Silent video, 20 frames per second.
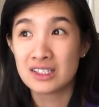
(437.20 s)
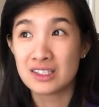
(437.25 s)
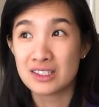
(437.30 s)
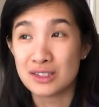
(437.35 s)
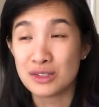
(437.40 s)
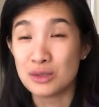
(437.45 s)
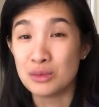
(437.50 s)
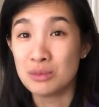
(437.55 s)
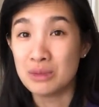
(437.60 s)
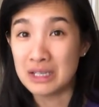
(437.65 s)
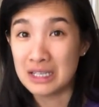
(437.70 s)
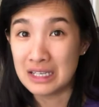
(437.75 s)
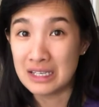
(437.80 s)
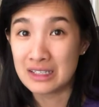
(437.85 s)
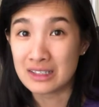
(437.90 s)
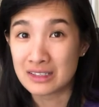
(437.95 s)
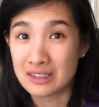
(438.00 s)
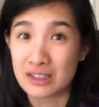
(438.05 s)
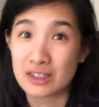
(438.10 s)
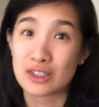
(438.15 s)
to be
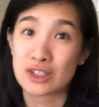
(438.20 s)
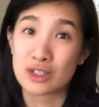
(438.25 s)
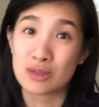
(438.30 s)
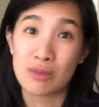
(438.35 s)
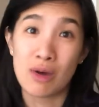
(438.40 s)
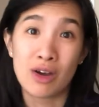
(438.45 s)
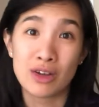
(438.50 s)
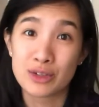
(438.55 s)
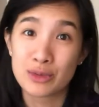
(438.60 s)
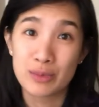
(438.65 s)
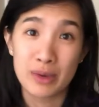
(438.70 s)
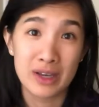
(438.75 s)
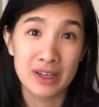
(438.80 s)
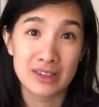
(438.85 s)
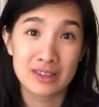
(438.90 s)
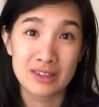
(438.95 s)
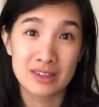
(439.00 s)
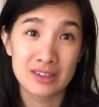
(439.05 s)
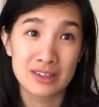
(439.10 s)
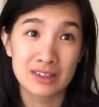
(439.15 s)
in such a small
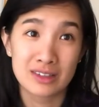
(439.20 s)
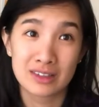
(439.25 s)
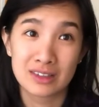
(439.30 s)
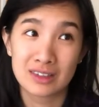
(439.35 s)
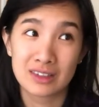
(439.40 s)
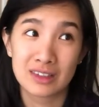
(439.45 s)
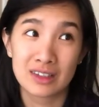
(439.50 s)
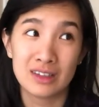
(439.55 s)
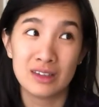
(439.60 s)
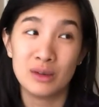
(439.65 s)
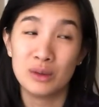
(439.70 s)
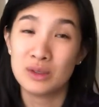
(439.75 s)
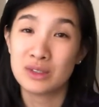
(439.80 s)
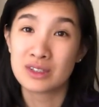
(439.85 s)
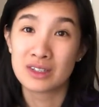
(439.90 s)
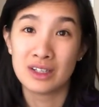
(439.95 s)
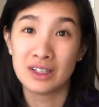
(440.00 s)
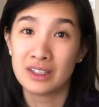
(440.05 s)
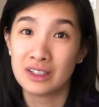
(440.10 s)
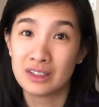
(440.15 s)
space. It
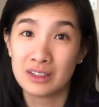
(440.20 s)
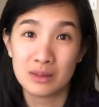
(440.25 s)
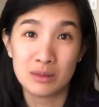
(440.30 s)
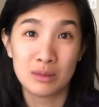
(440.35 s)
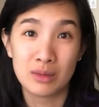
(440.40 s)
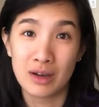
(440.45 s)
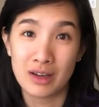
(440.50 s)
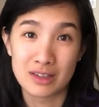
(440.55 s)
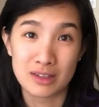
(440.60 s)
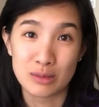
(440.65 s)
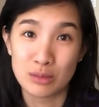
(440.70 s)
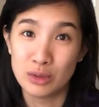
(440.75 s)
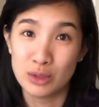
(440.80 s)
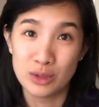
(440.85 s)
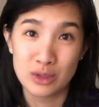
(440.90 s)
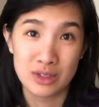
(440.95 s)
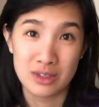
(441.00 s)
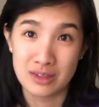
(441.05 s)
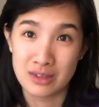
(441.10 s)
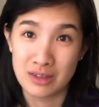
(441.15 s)
was like
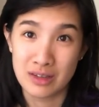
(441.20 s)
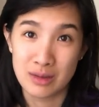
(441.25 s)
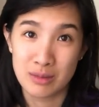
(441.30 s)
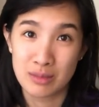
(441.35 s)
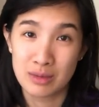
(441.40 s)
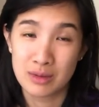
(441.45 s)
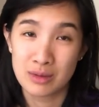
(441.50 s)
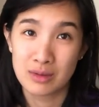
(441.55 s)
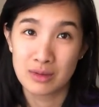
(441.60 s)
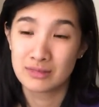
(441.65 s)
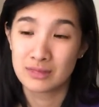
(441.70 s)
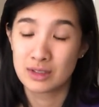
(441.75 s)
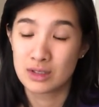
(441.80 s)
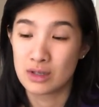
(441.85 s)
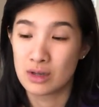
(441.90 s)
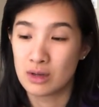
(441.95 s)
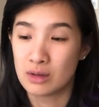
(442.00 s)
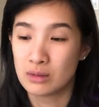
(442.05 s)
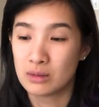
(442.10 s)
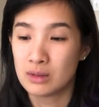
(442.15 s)
impossible to sleep.
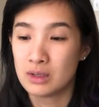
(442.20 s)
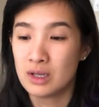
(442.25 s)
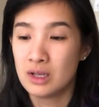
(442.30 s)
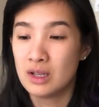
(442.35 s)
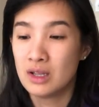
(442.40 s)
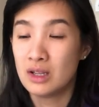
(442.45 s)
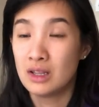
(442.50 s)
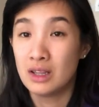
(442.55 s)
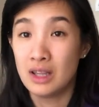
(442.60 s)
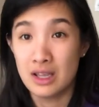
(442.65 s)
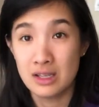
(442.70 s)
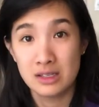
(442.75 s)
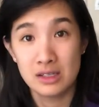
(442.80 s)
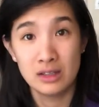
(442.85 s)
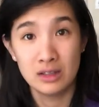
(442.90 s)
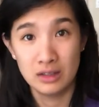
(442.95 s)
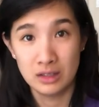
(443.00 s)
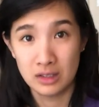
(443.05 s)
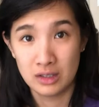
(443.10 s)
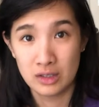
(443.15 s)
So,
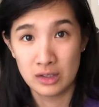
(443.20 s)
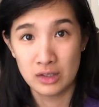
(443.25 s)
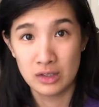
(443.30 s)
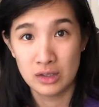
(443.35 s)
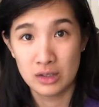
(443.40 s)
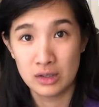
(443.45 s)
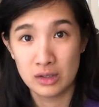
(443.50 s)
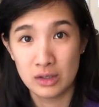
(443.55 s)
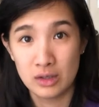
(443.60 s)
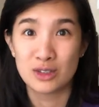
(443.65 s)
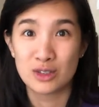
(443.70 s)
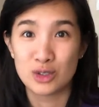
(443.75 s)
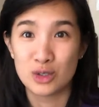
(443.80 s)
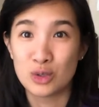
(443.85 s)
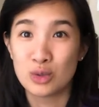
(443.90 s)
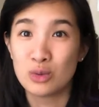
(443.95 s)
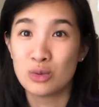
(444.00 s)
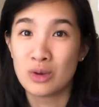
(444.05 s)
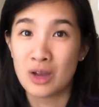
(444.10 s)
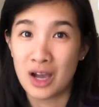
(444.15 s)
lesson learned,
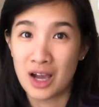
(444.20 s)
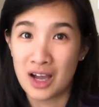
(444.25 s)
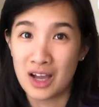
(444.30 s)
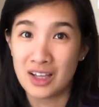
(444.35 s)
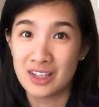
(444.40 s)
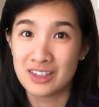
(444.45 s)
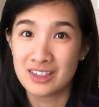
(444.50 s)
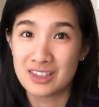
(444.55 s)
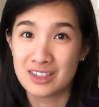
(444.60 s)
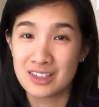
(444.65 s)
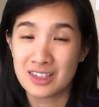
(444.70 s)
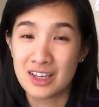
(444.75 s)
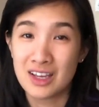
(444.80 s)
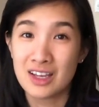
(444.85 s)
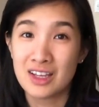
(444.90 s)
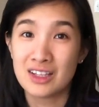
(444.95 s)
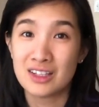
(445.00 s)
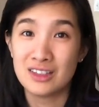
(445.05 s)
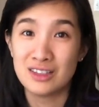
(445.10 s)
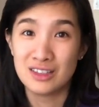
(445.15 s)
do not
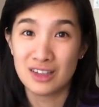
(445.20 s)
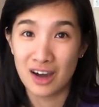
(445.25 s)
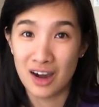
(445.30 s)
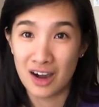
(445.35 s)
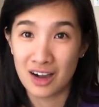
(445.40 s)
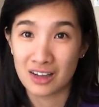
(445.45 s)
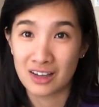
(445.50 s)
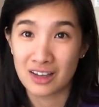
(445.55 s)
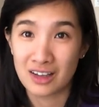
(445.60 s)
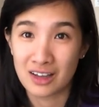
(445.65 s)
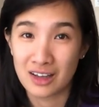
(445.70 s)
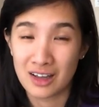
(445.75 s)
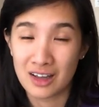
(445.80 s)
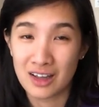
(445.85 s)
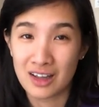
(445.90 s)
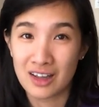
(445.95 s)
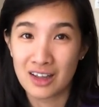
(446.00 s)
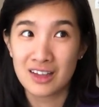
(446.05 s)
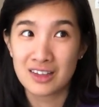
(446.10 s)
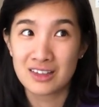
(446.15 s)
dock
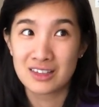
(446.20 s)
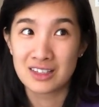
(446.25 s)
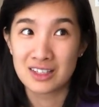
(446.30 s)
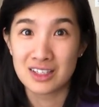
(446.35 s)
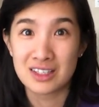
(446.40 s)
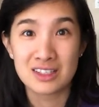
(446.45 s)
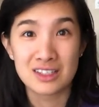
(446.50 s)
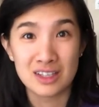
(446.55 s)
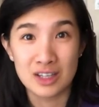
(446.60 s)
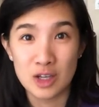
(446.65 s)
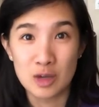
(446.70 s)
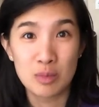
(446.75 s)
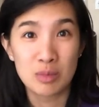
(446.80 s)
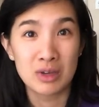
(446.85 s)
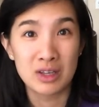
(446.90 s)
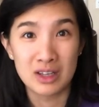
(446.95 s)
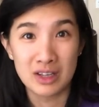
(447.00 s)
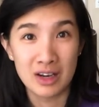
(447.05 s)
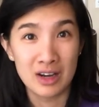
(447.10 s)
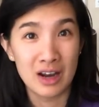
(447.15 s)
to sleep
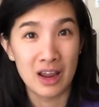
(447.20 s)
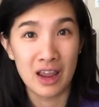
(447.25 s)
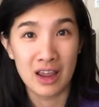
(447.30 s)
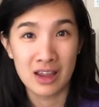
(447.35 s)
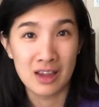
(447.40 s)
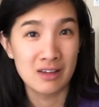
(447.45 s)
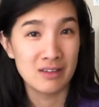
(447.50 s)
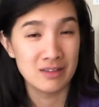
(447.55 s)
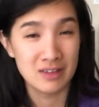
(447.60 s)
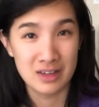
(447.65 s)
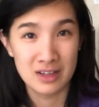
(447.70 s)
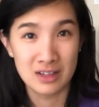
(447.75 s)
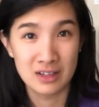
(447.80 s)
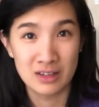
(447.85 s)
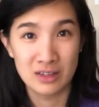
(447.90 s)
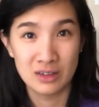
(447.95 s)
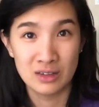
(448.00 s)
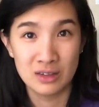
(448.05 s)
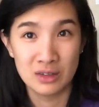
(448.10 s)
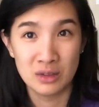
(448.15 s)
in a
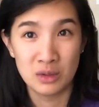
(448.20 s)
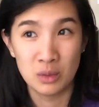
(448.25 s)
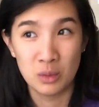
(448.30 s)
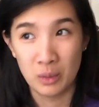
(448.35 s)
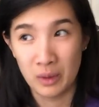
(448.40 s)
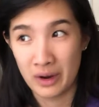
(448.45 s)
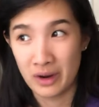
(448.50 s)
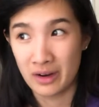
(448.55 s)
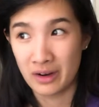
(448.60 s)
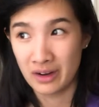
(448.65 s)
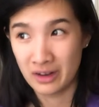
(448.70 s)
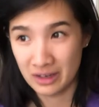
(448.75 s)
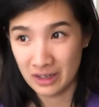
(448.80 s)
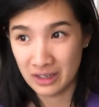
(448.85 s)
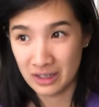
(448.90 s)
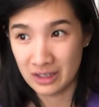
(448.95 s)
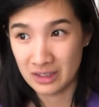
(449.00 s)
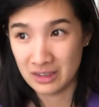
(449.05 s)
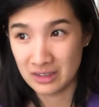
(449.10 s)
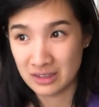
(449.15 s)
vehicle where
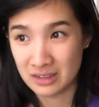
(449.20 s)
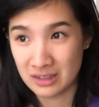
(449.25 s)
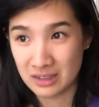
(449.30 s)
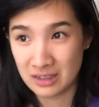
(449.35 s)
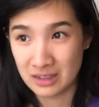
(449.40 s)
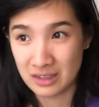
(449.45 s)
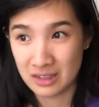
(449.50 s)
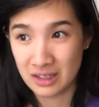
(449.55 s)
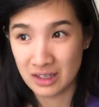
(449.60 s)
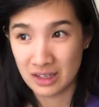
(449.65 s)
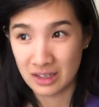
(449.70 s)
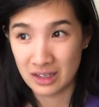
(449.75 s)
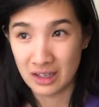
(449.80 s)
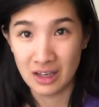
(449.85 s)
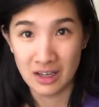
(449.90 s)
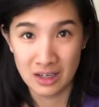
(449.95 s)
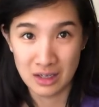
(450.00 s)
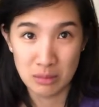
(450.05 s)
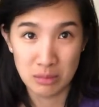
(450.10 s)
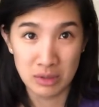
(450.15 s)
it is
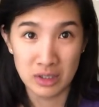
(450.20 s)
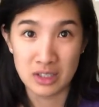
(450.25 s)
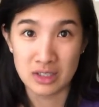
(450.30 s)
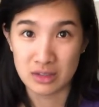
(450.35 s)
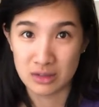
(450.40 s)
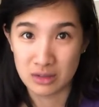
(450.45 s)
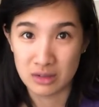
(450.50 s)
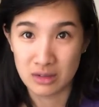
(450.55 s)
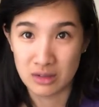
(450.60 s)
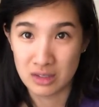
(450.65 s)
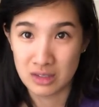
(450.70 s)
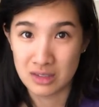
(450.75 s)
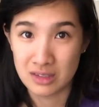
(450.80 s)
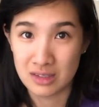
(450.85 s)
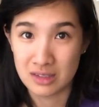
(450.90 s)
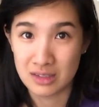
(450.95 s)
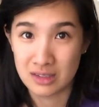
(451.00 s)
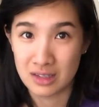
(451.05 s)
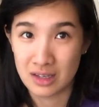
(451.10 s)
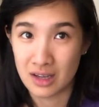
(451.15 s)
80 plus
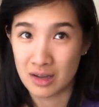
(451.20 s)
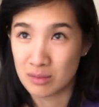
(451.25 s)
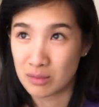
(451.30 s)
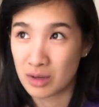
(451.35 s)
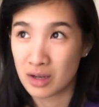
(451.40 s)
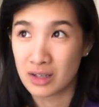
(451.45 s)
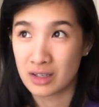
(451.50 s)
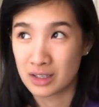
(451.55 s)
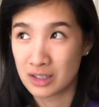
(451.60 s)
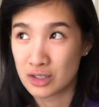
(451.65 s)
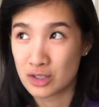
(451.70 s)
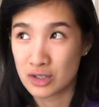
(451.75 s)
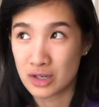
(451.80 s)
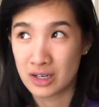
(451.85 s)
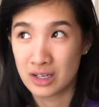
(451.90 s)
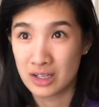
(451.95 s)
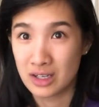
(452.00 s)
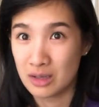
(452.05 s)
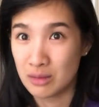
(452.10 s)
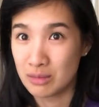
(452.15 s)
degrees. I'm probably gonna
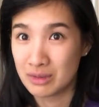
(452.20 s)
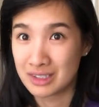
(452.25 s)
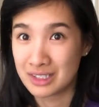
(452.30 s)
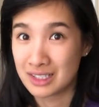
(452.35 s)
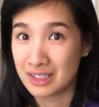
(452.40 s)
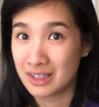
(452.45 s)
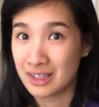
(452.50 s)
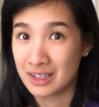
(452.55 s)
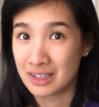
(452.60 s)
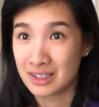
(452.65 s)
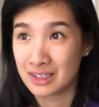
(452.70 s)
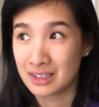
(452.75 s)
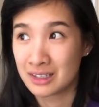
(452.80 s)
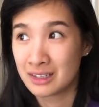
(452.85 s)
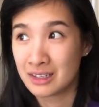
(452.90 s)
try to keep it to like